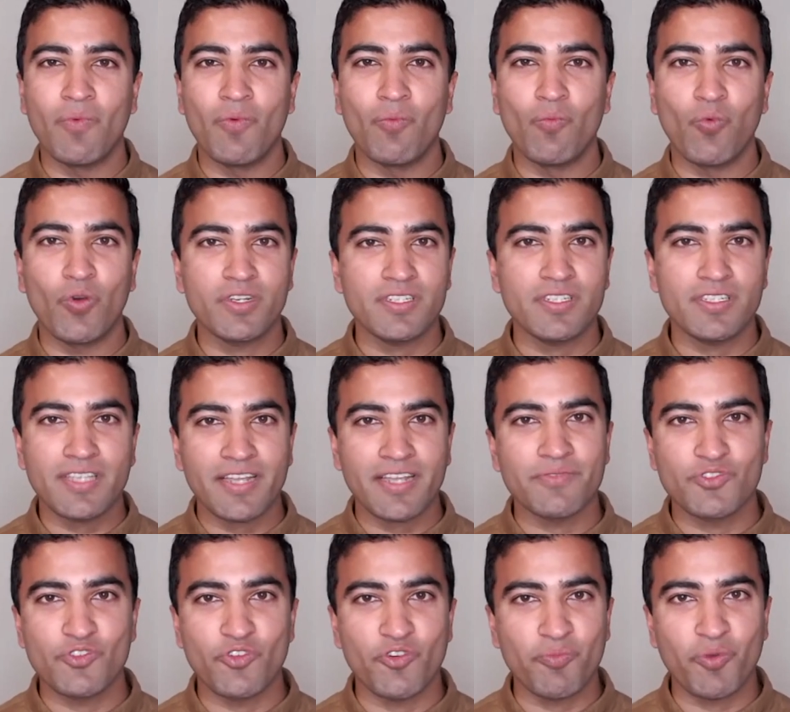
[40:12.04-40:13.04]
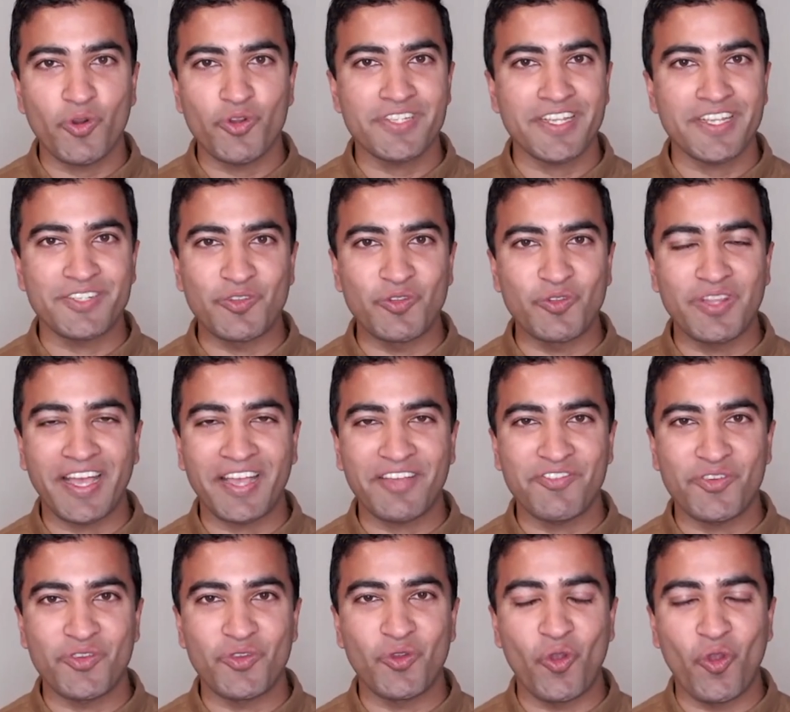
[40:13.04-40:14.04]
What did that sort of process look like
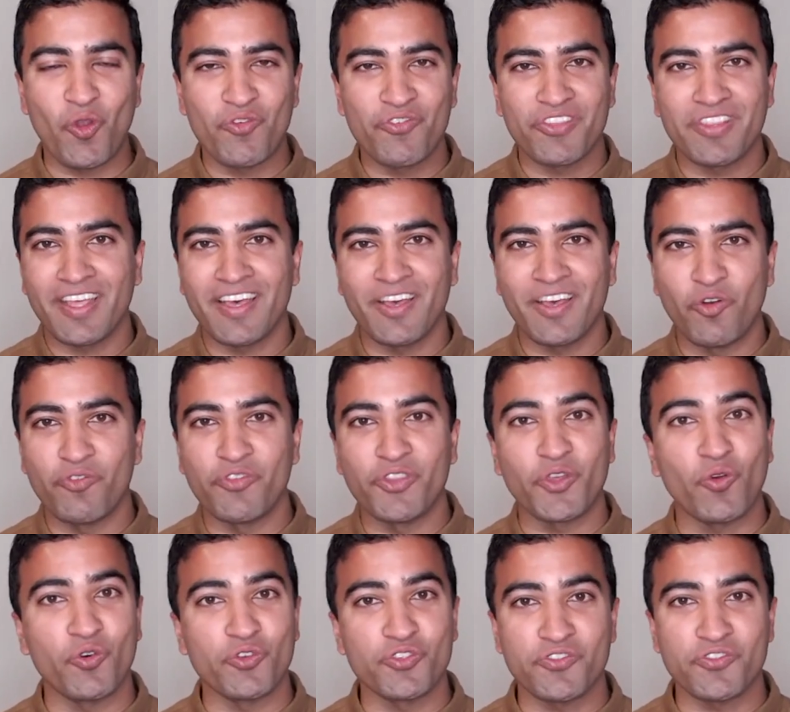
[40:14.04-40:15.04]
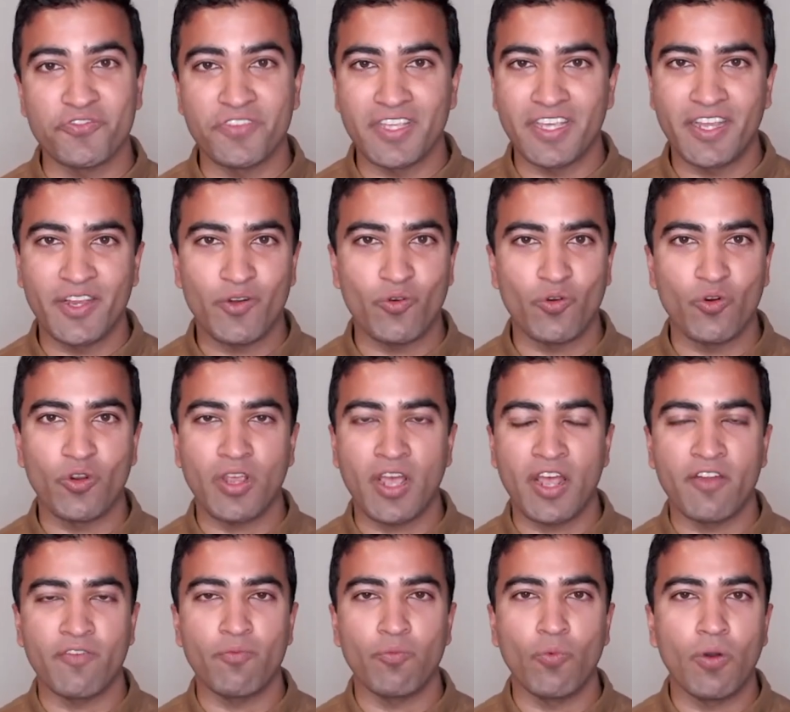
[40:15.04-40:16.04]
for you over the course of the year, or kind
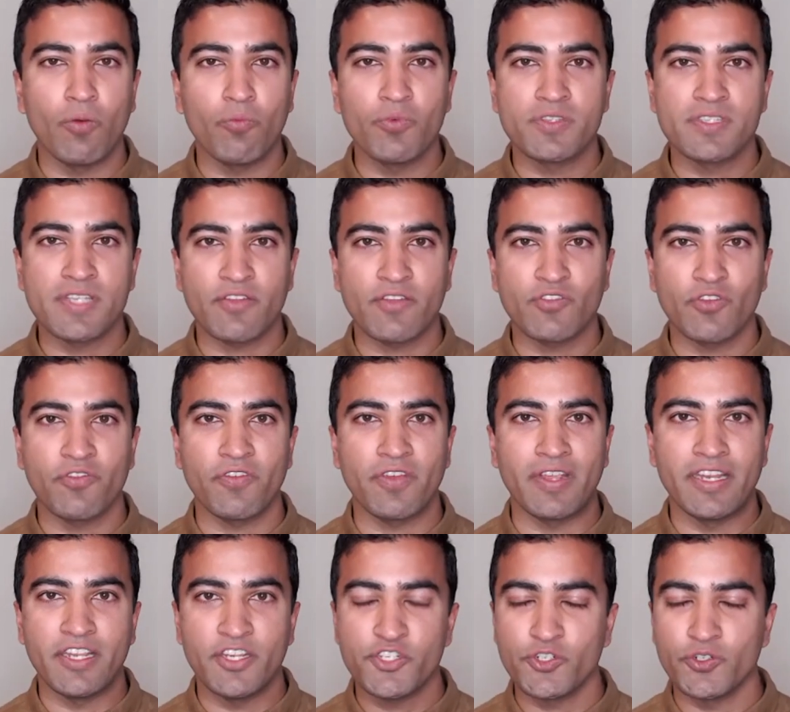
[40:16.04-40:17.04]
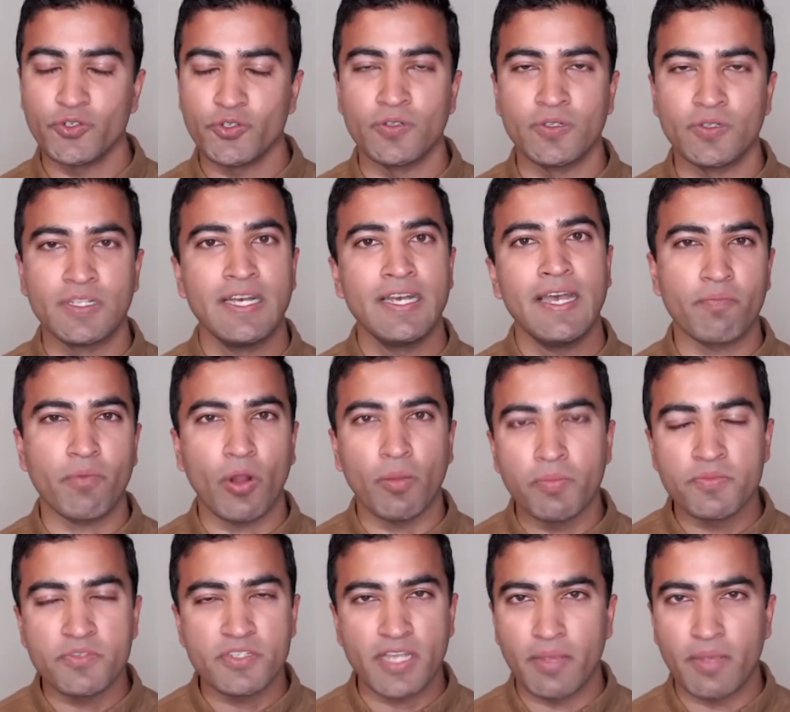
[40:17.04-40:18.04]
of what was that sort of initial
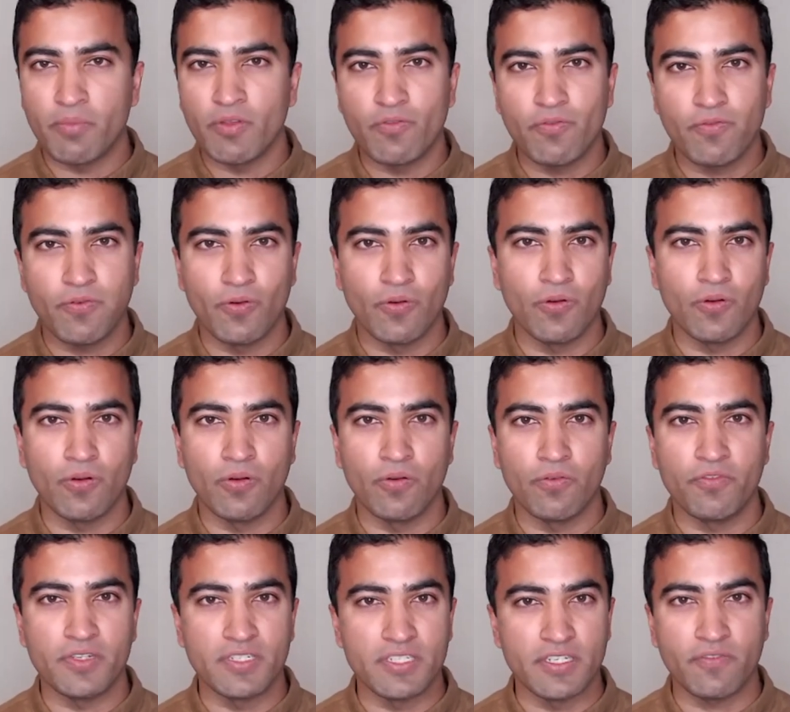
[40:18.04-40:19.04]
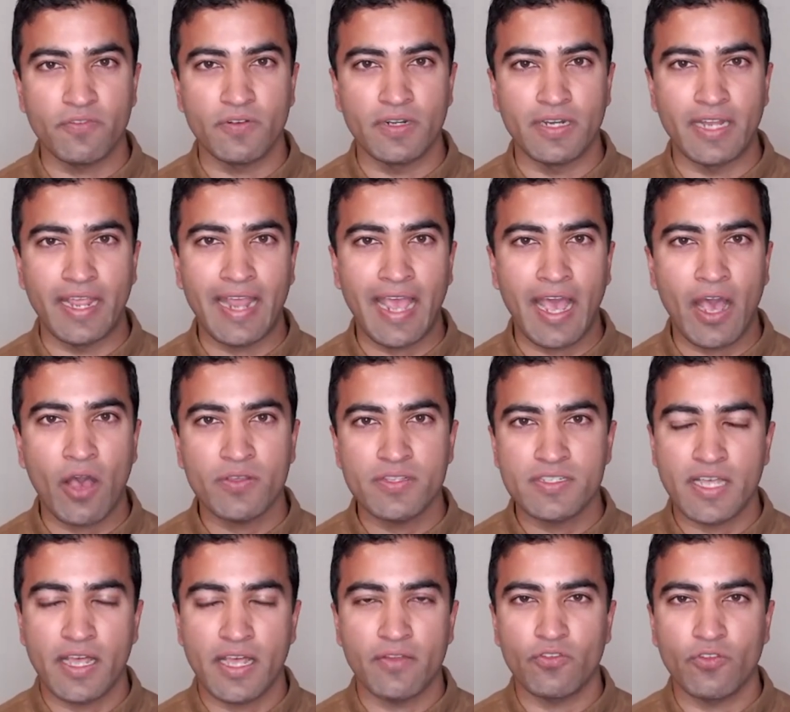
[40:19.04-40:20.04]
problem statement for Different, and how has
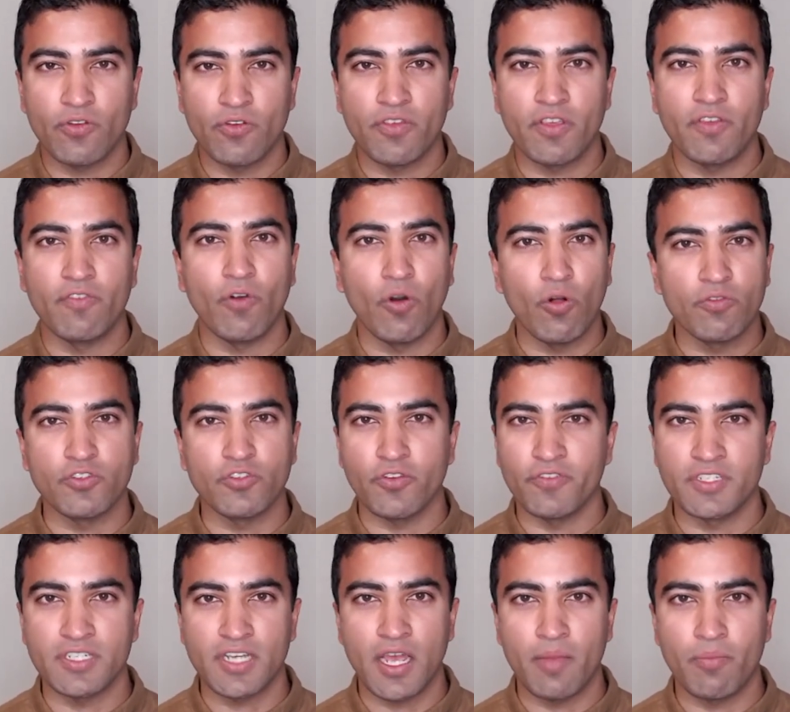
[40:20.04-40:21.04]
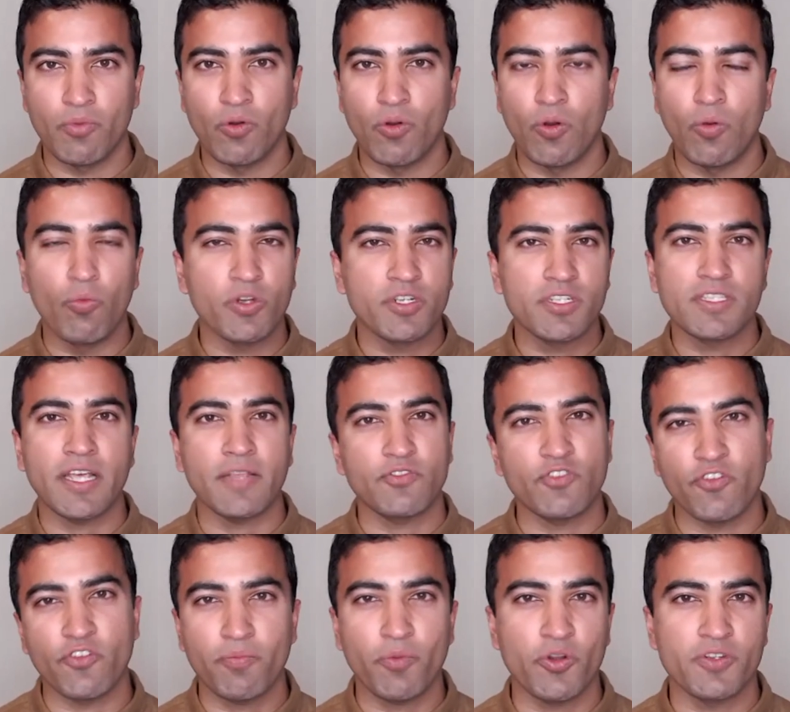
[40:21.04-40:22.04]
that sort of evolved over time, or what did that
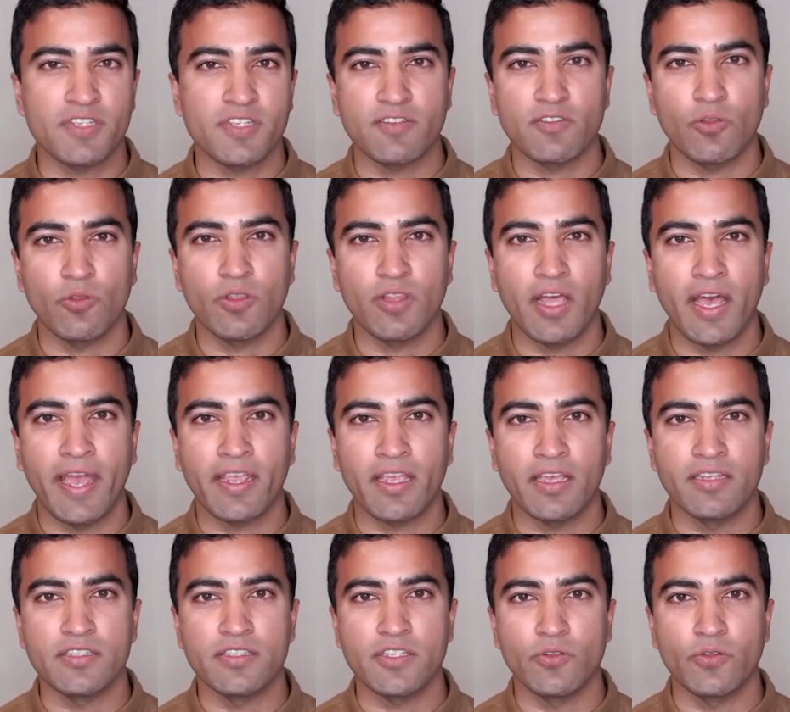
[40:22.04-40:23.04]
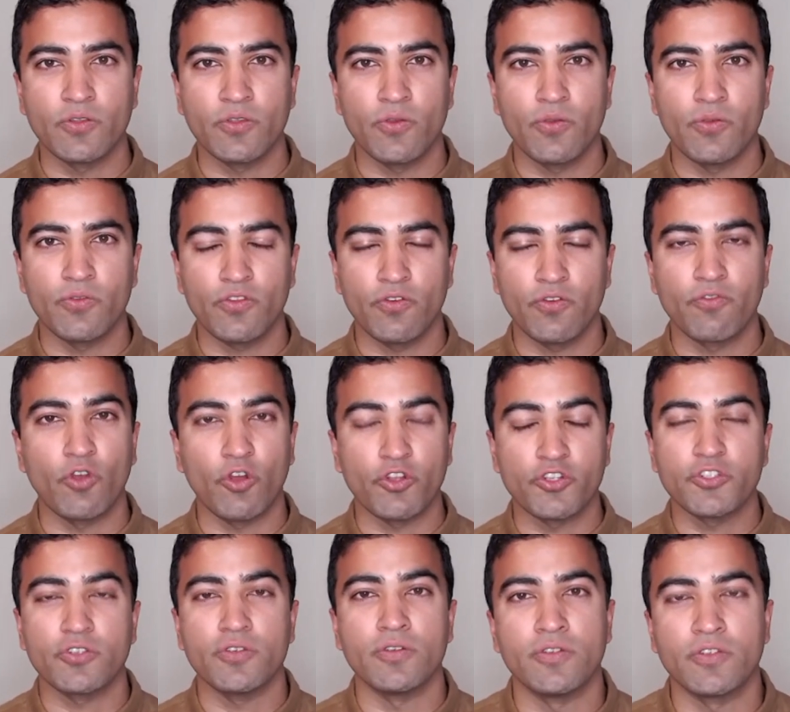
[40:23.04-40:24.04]
sort of process look like until you sort of
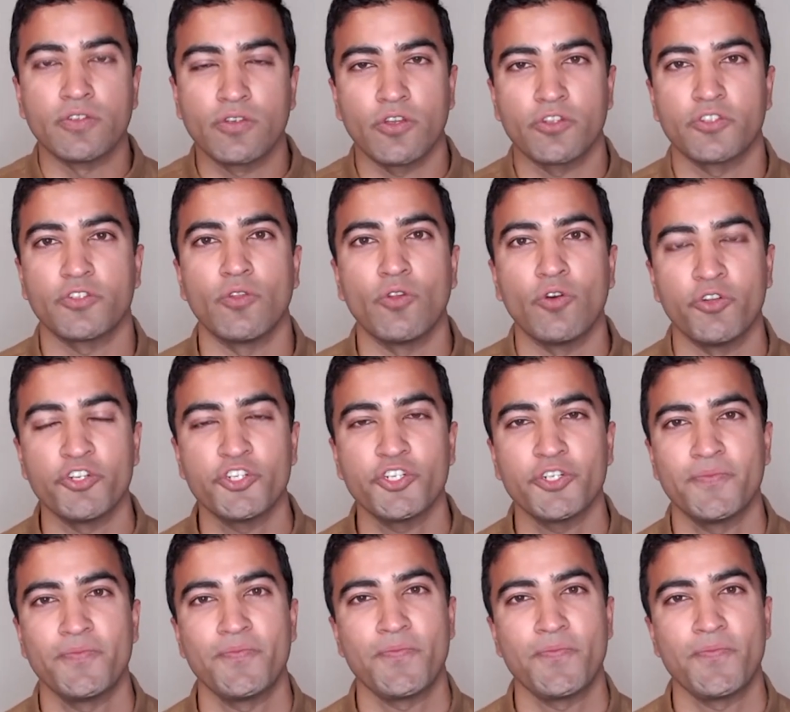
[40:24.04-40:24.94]
got to launch?